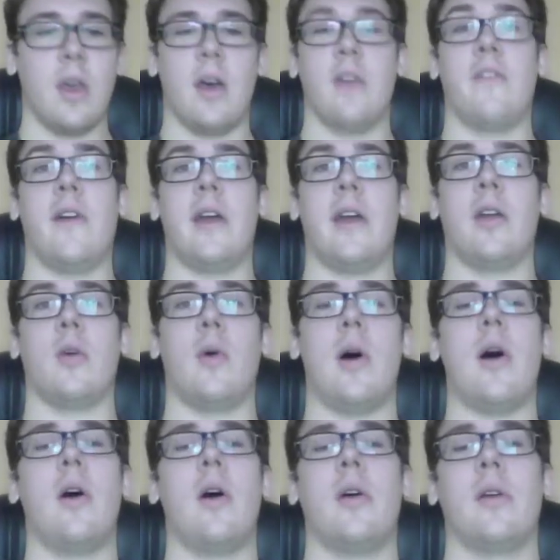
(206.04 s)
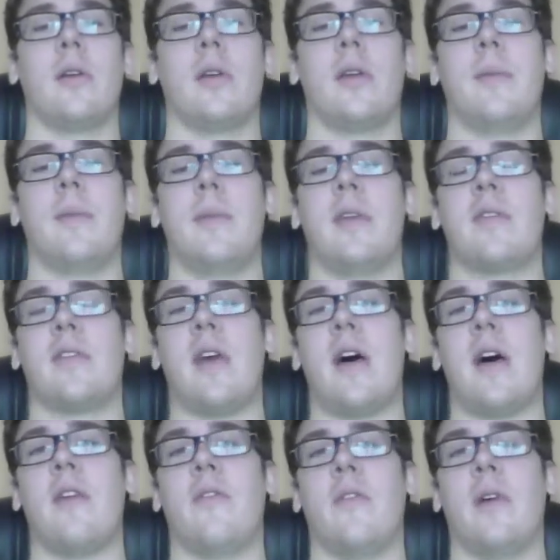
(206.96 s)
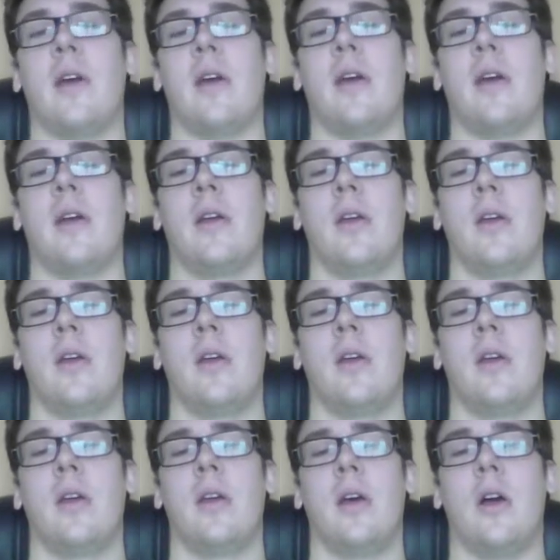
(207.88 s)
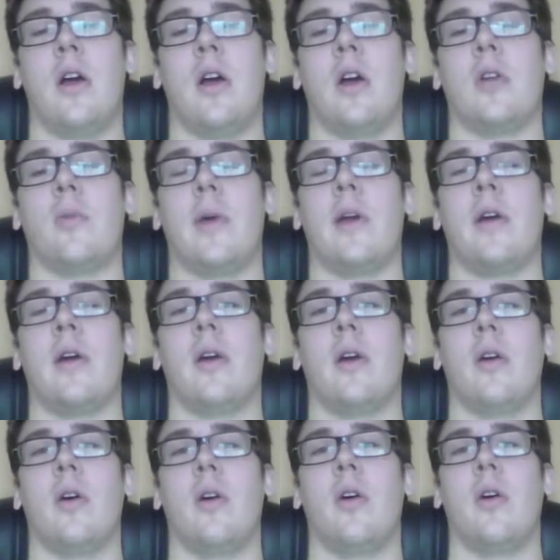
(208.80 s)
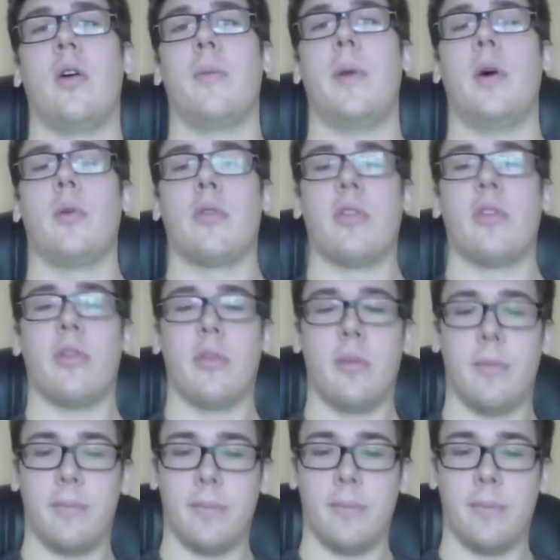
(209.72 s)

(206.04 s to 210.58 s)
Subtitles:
A firewall can be software, hardware, or both.